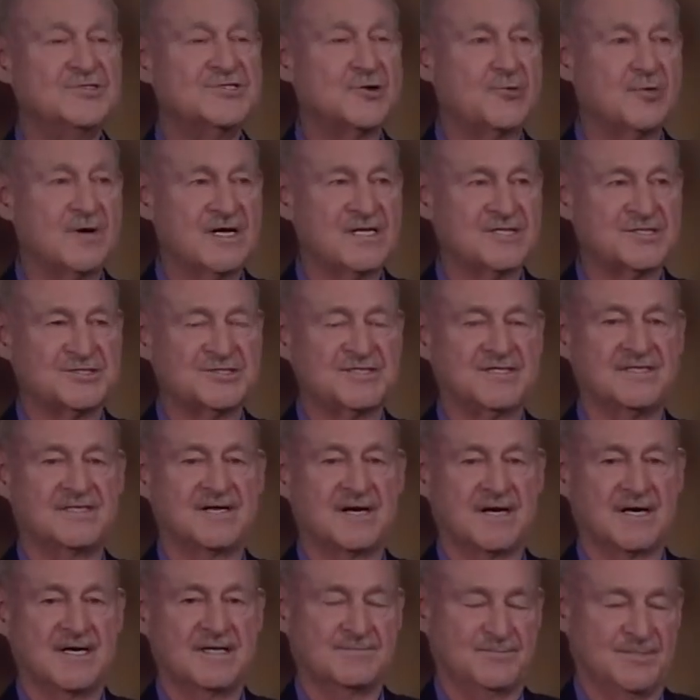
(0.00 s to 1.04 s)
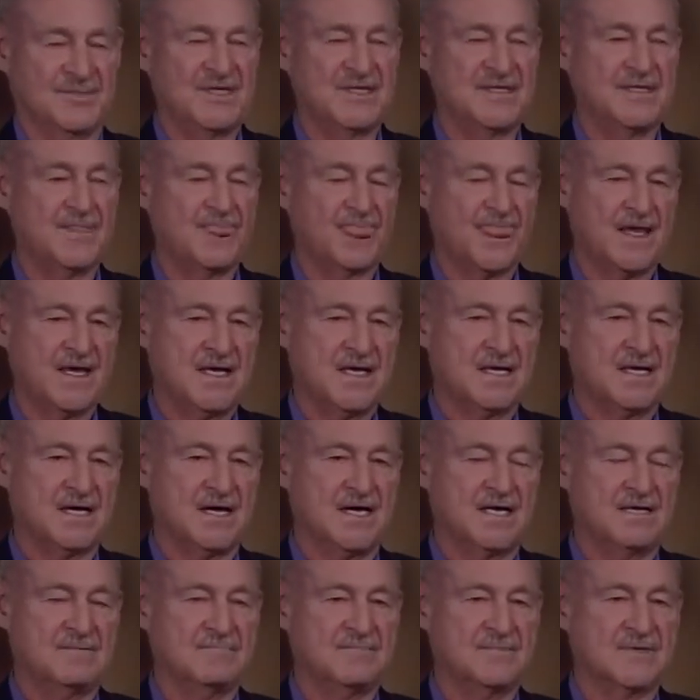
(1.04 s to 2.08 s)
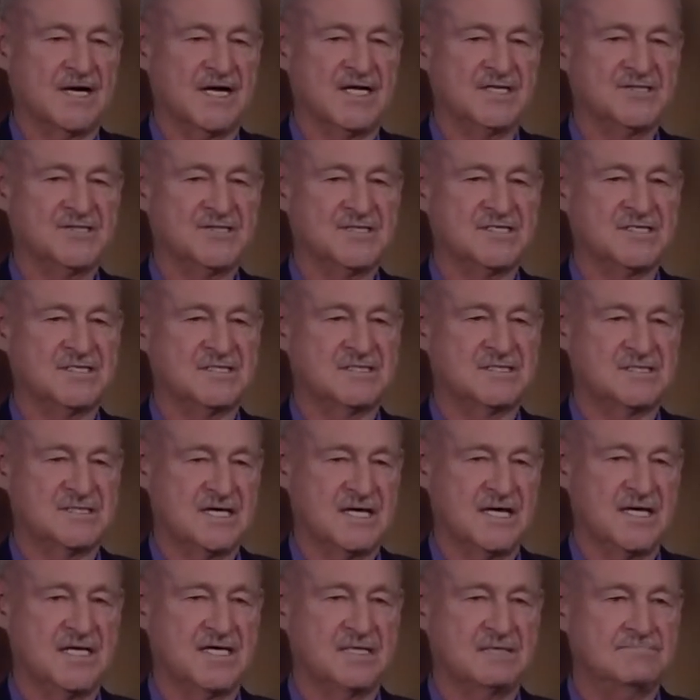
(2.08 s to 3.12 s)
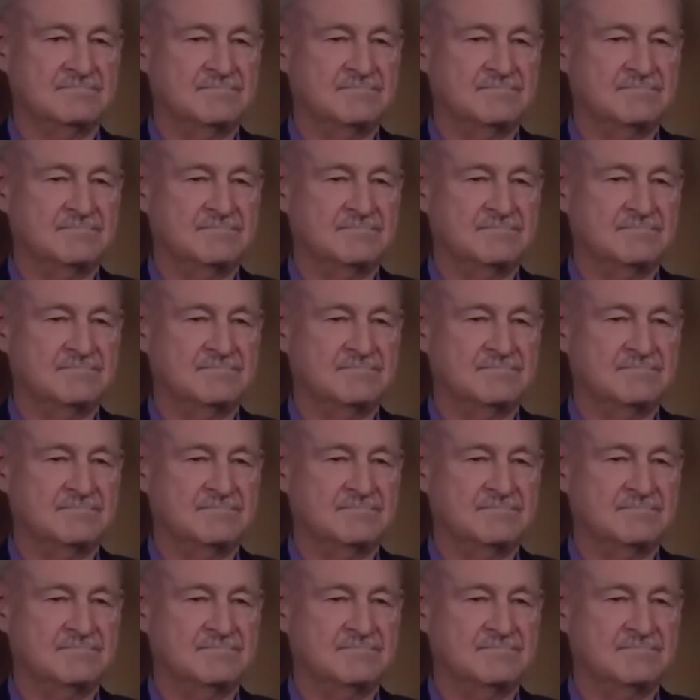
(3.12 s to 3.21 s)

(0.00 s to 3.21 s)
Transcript: question, Art, but I'll just say,